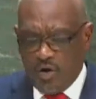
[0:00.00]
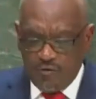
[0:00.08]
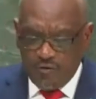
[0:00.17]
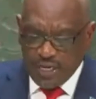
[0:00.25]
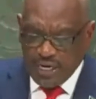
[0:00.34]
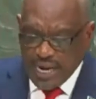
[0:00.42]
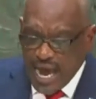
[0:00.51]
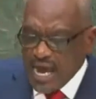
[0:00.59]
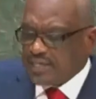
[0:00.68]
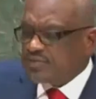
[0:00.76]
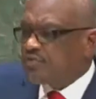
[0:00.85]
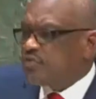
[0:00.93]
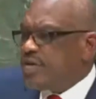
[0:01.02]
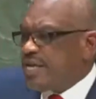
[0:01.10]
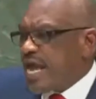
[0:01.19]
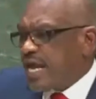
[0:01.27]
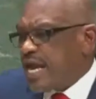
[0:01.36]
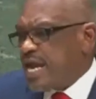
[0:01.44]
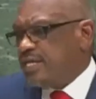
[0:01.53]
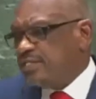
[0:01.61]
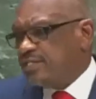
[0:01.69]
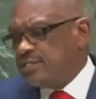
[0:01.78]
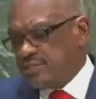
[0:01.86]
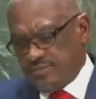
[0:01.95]
Over the last 3
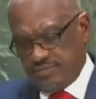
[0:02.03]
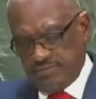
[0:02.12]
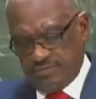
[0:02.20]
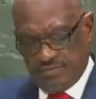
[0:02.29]
decades,